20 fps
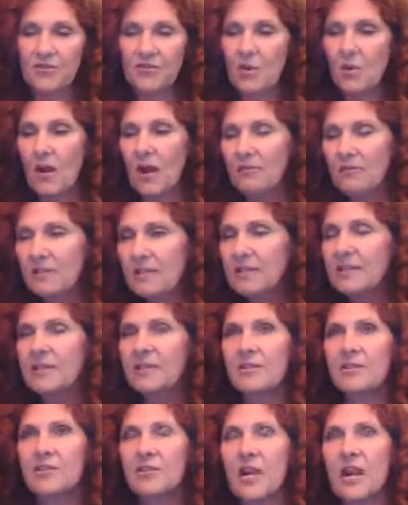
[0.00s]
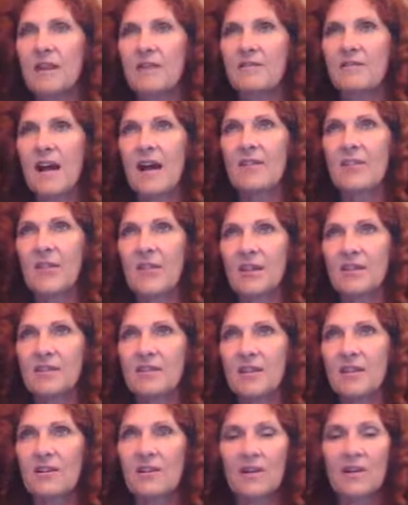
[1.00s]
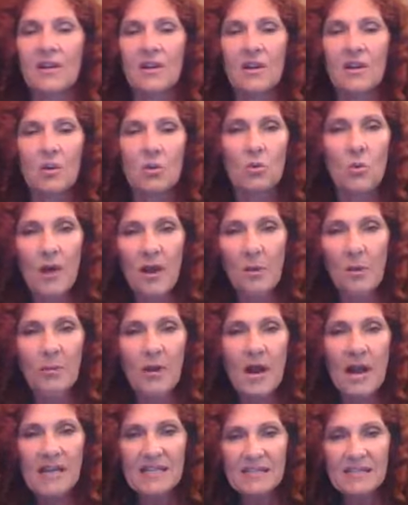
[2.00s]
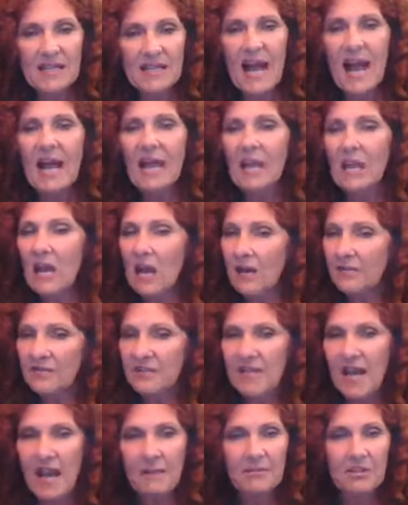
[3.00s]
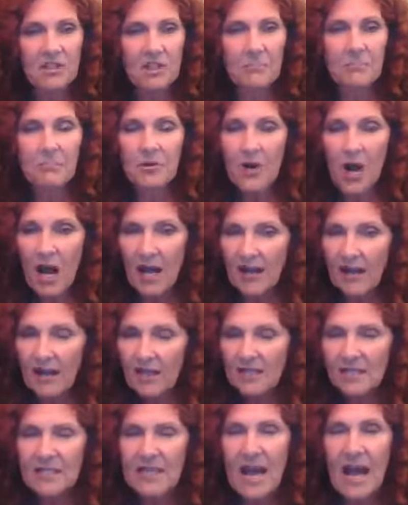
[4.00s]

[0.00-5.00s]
So I really do try to find things that are well priced, and I love Zymogen products.